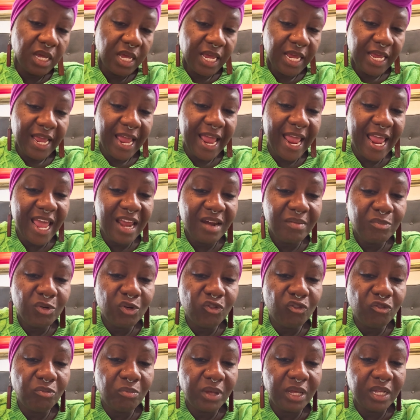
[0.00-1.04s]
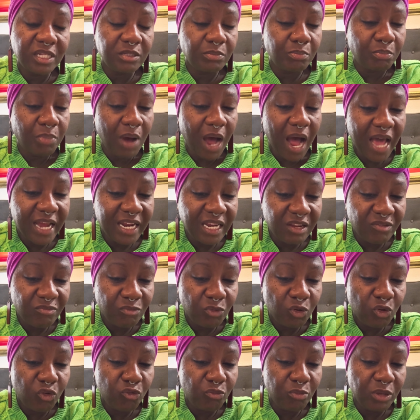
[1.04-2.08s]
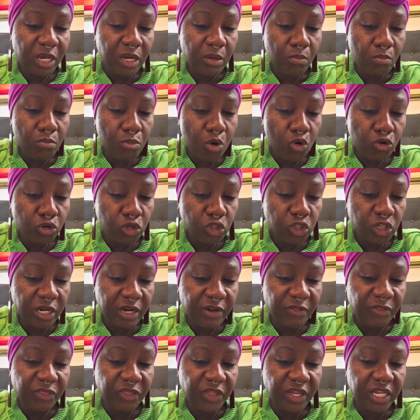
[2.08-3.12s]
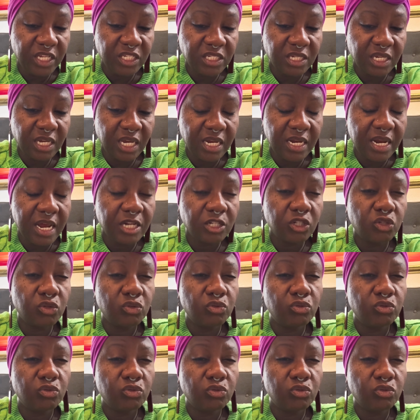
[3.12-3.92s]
hand movements, body movement, motion, things to connect you